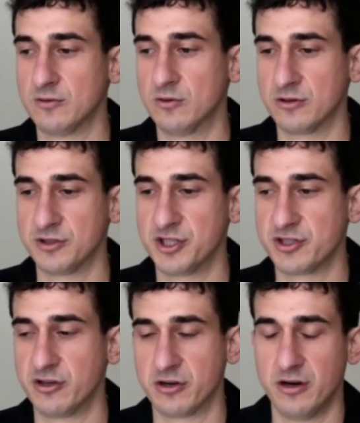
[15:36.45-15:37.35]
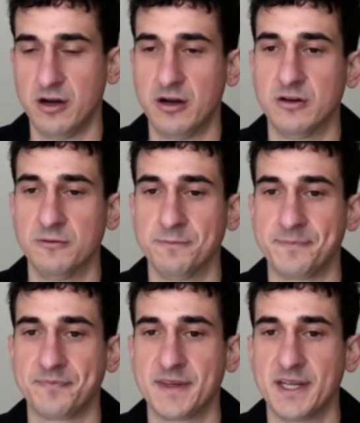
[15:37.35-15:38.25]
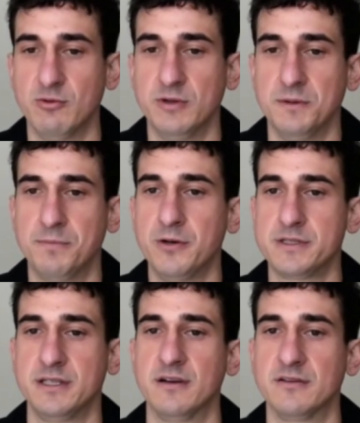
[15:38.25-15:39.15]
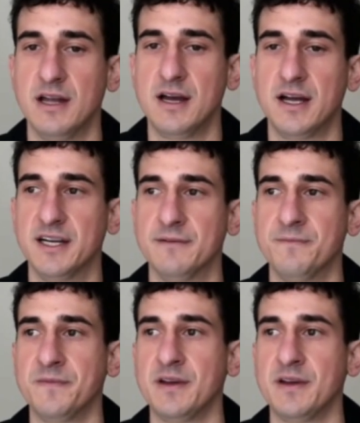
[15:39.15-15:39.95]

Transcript: or just on our own, and we post it online,